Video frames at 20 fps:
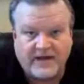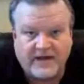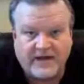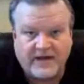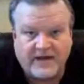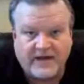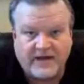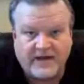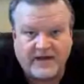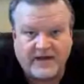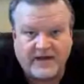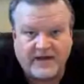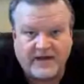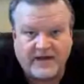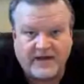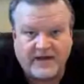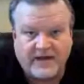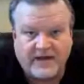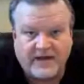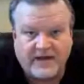
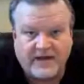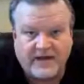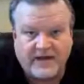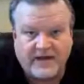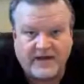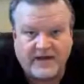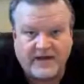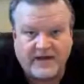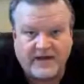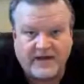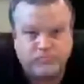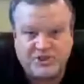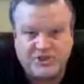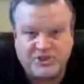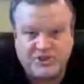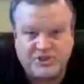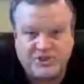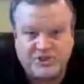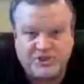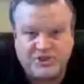team goal,
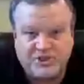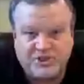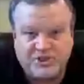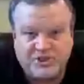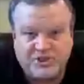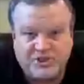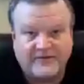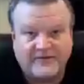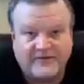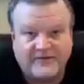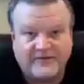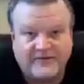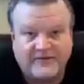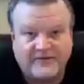this process,